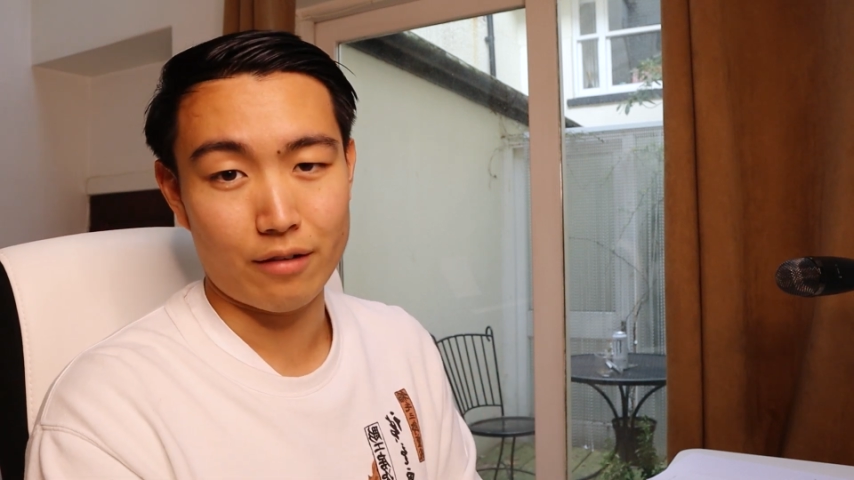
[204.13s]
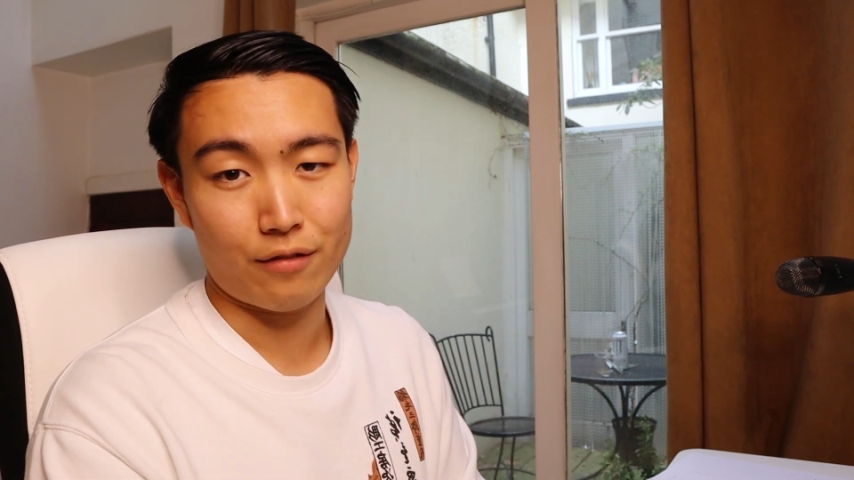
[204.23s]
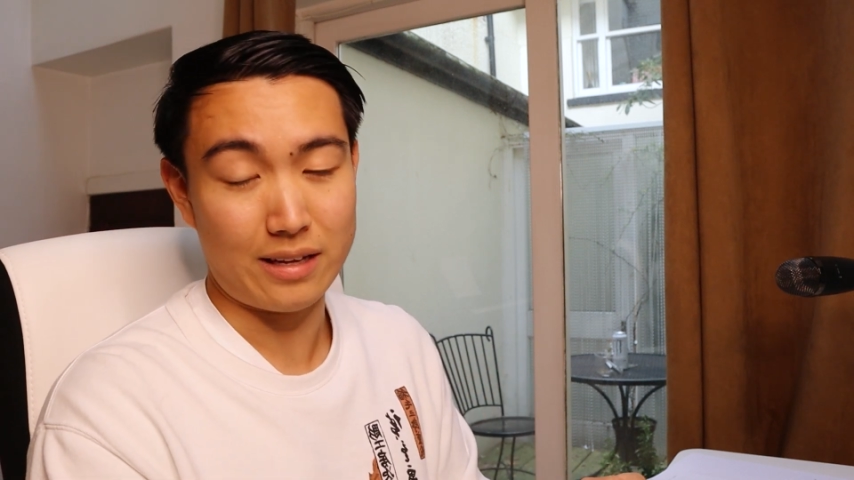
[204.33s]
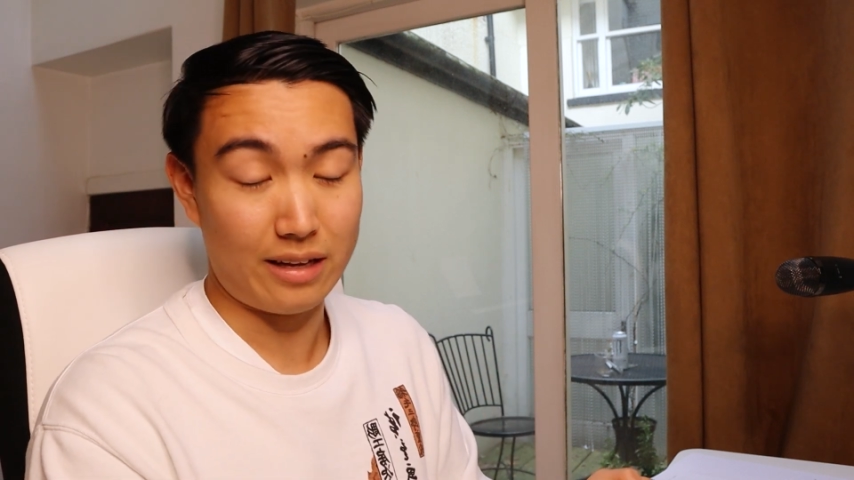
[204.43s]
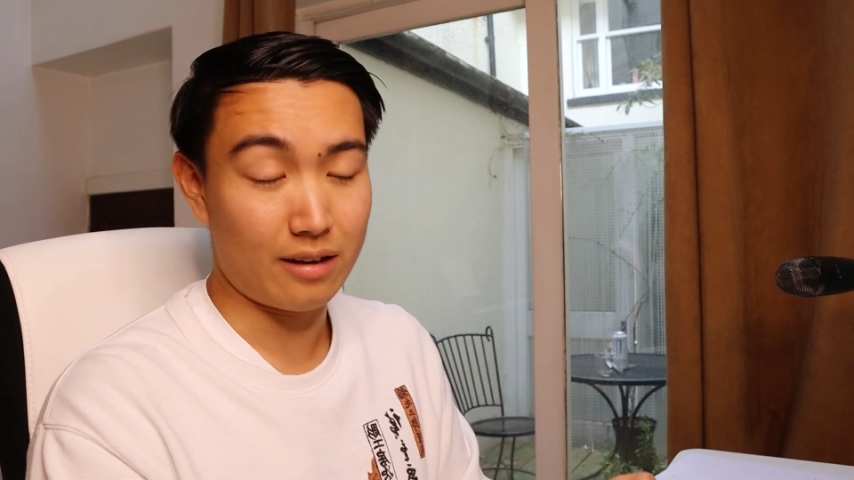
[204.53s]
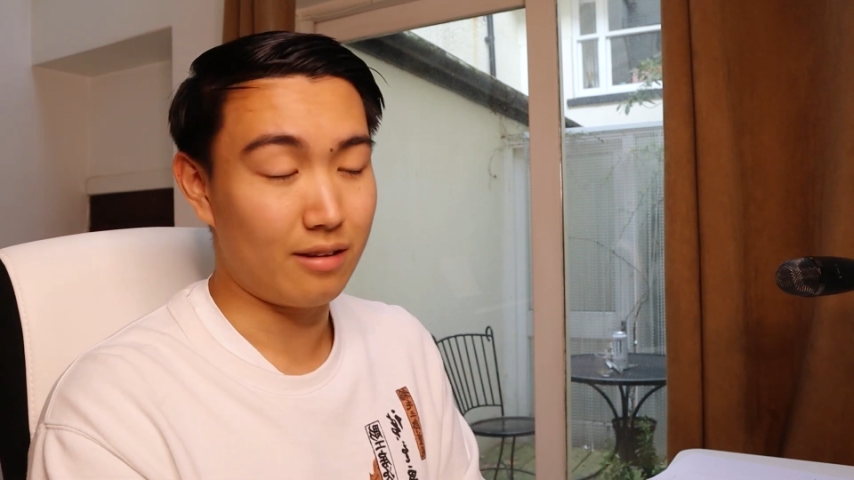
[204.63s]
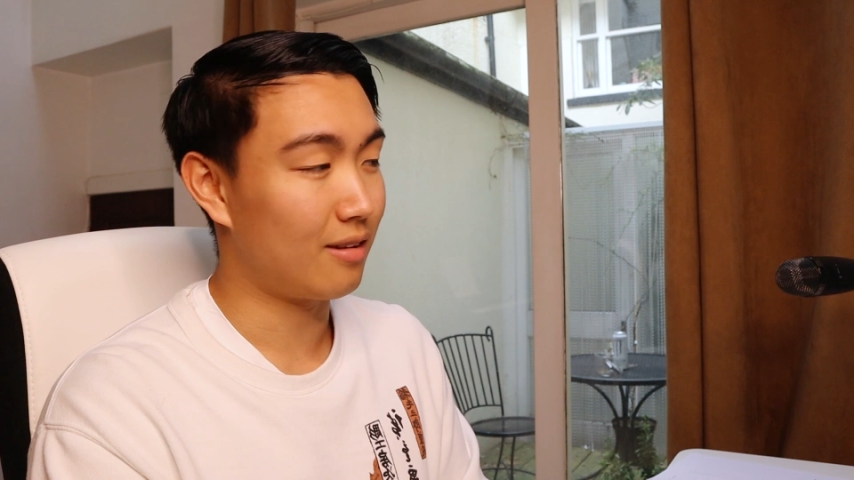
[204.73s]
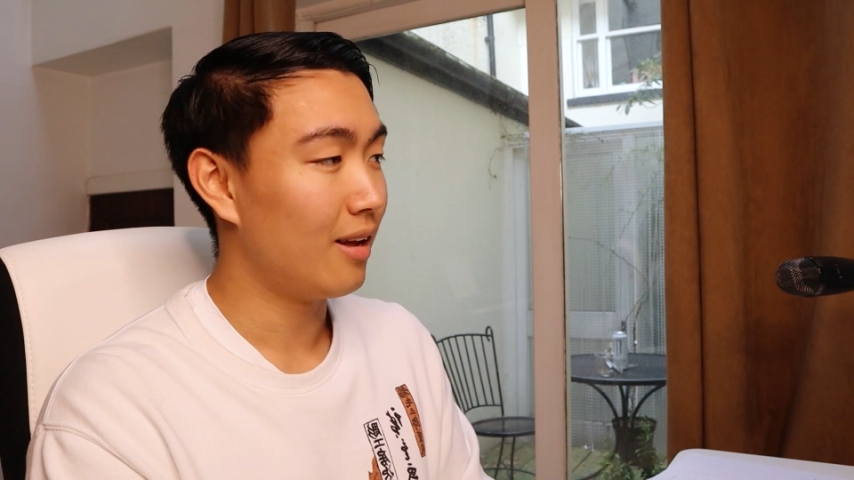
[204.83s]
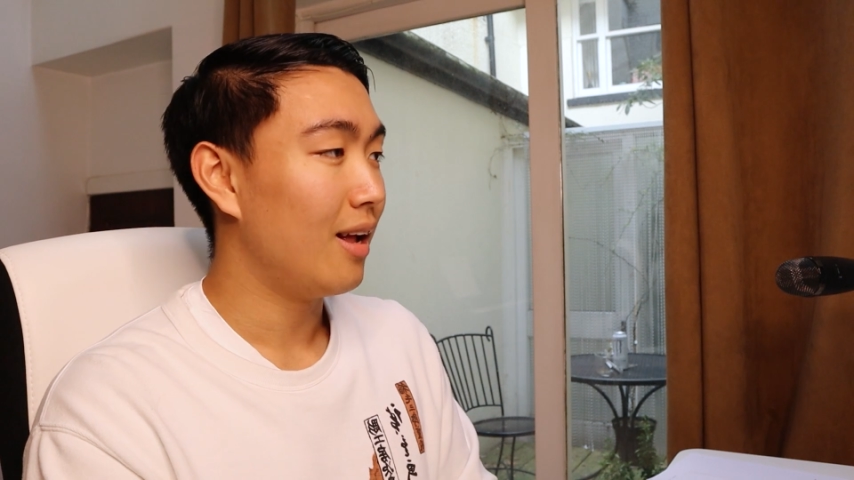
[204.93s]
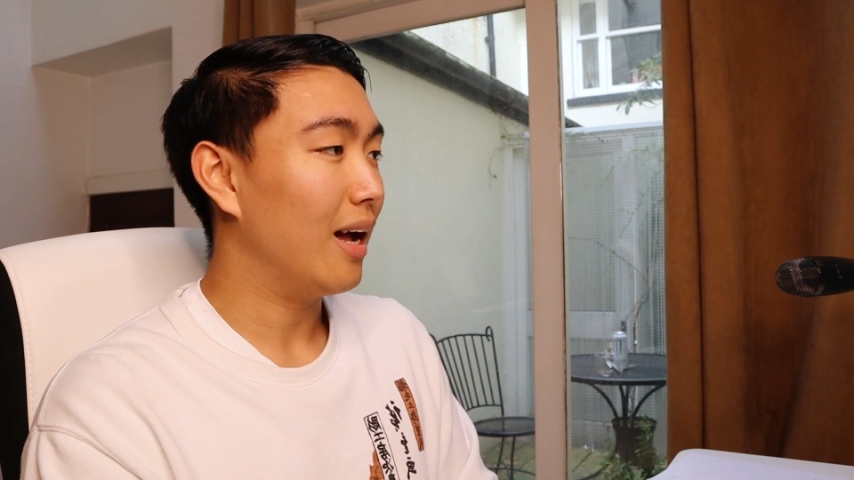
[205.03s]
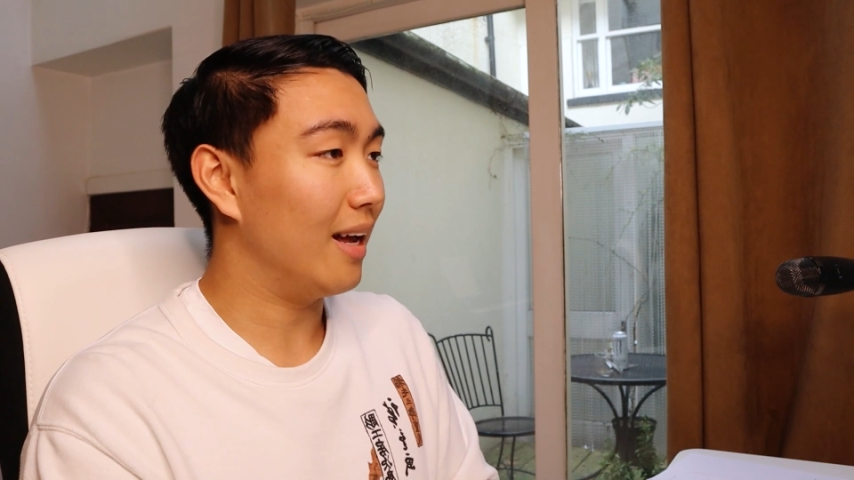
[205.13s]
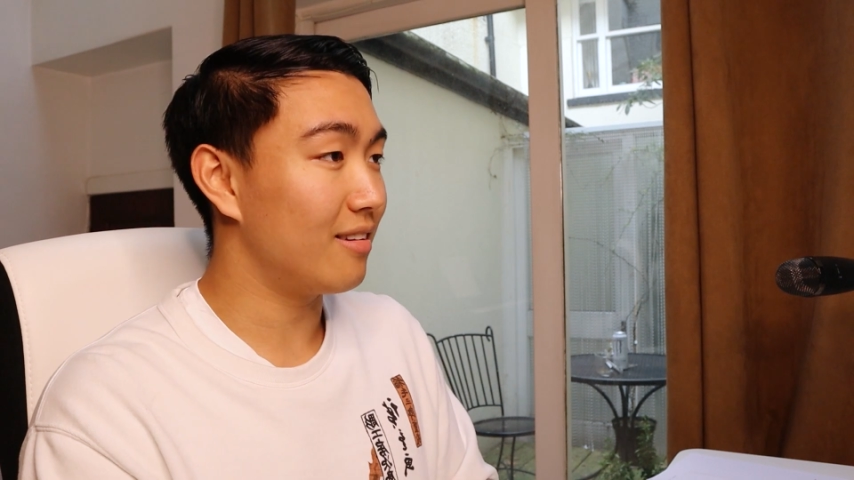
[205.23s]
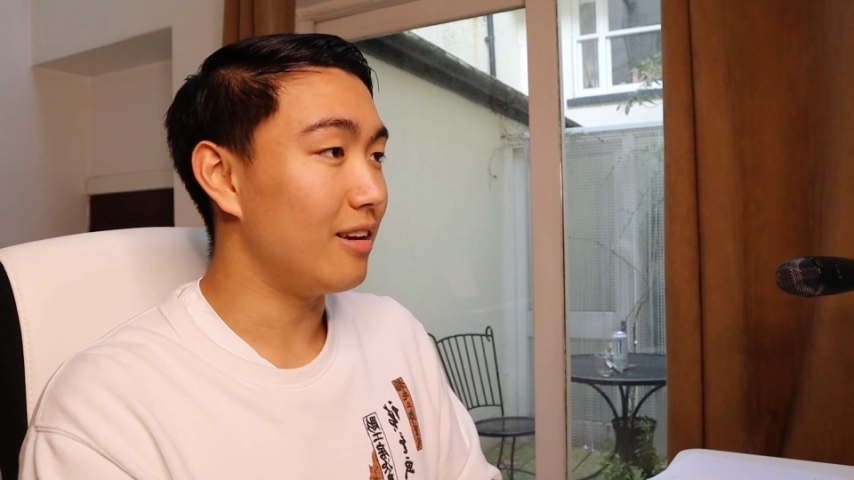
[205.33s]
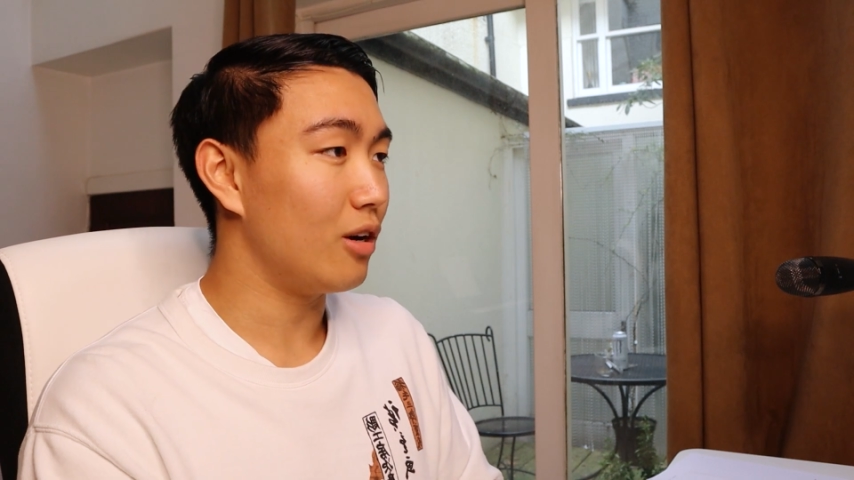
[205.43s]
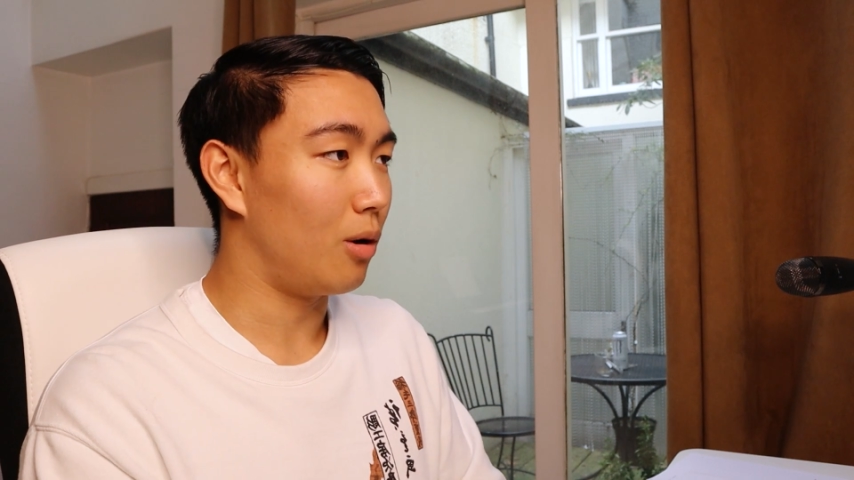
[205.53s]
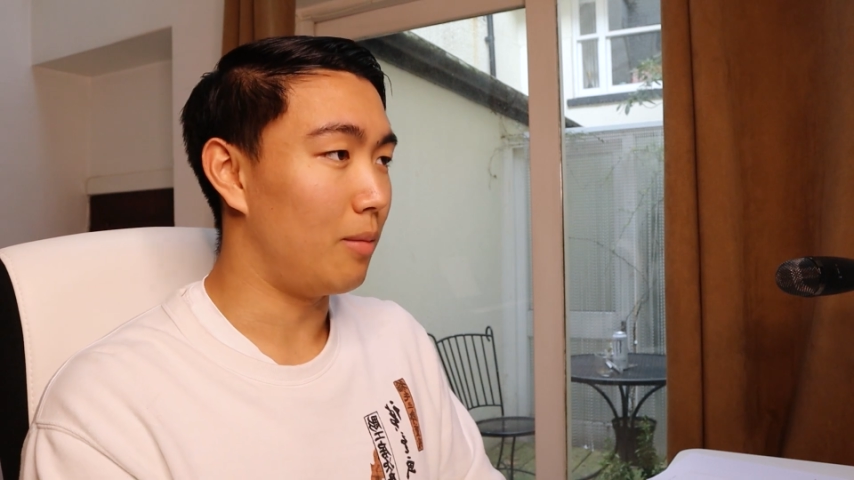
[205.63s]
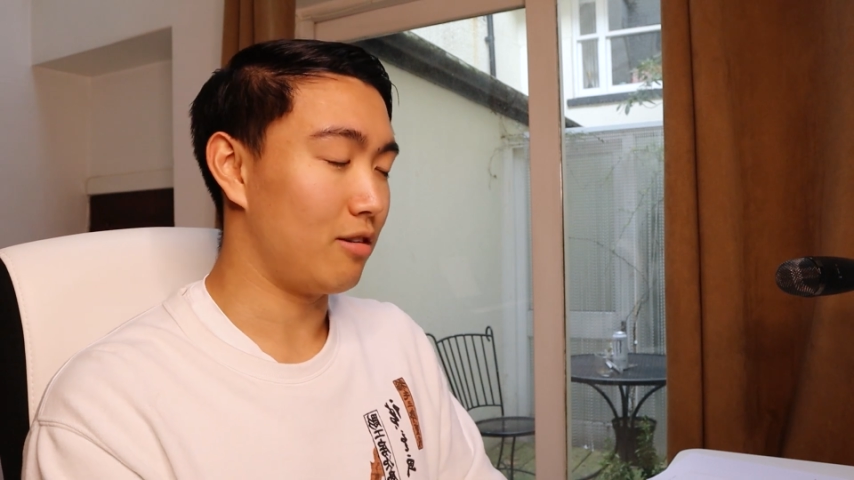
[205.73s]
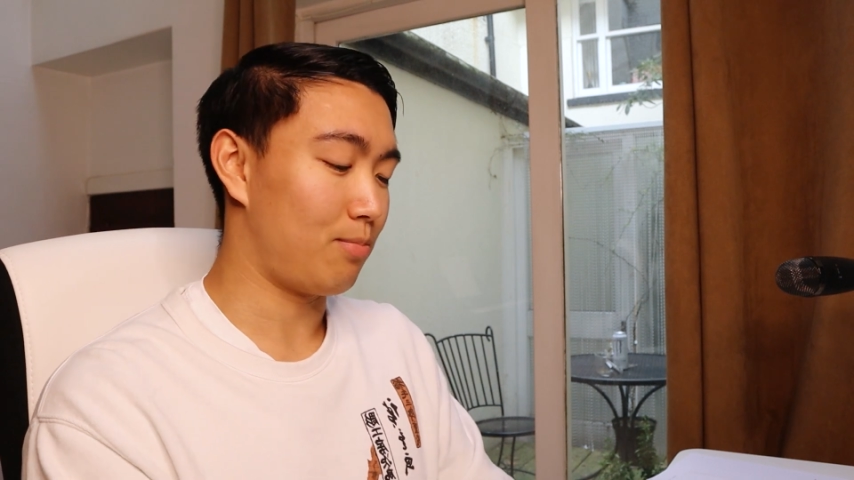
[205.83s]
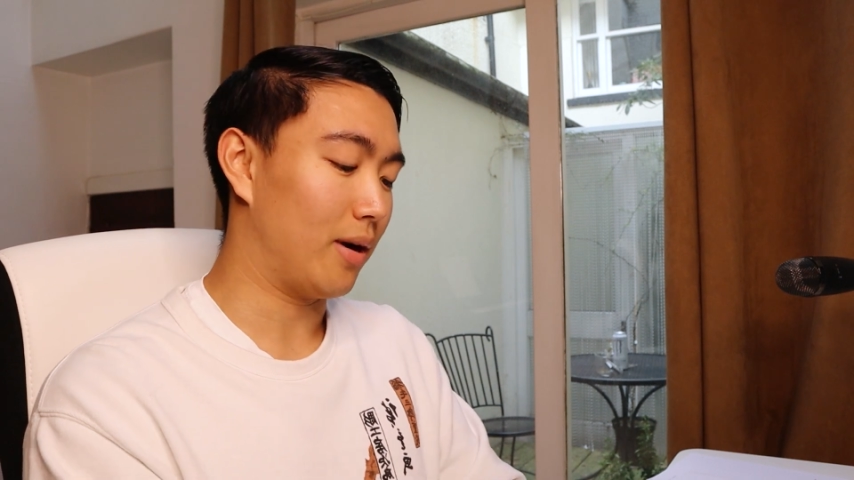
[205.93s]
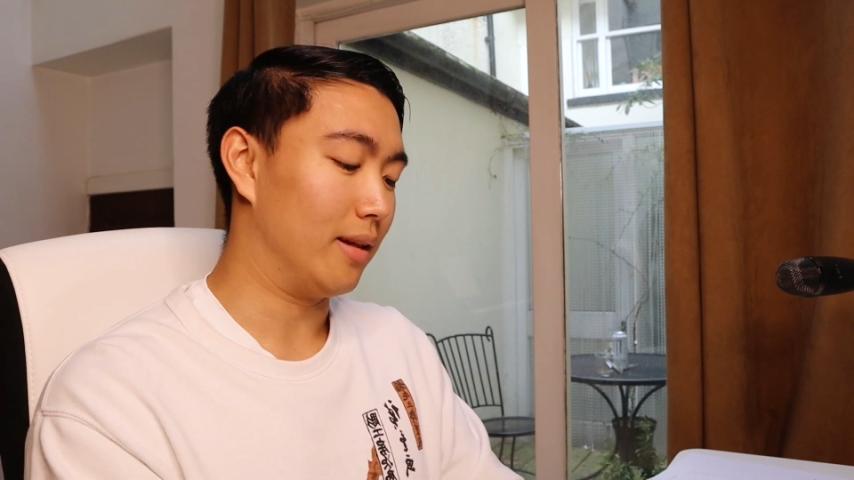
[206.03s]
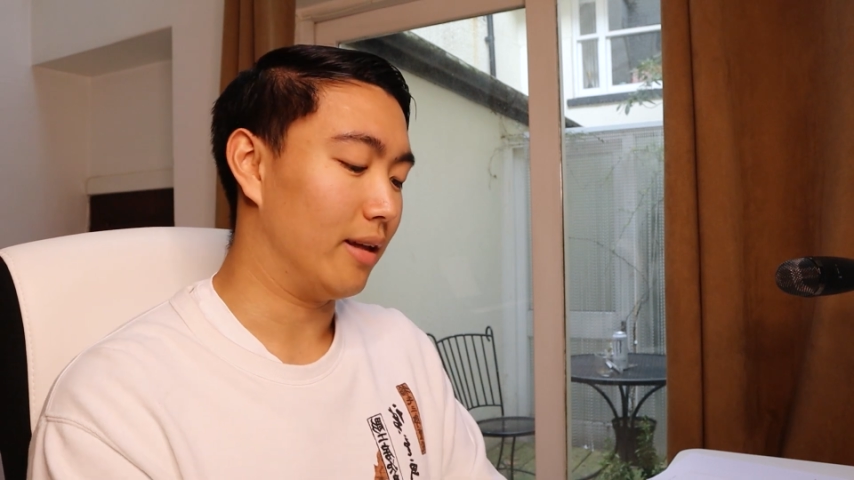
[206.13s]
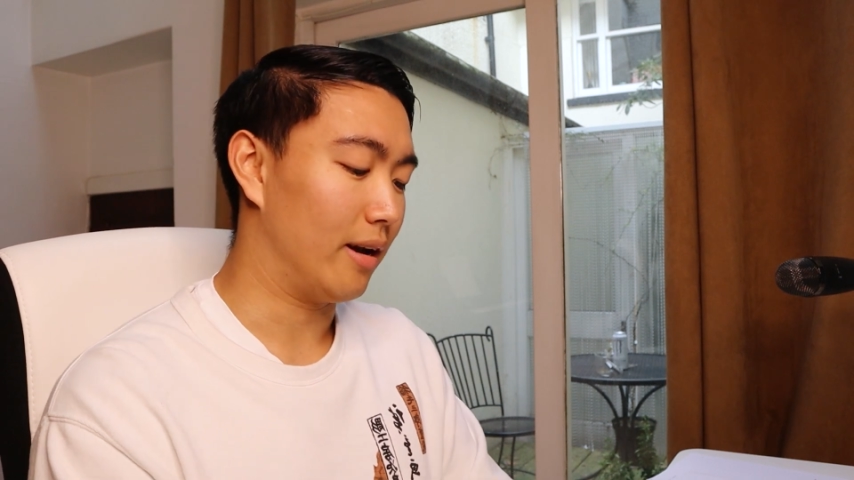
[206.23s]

it for years as an e-commerce brand,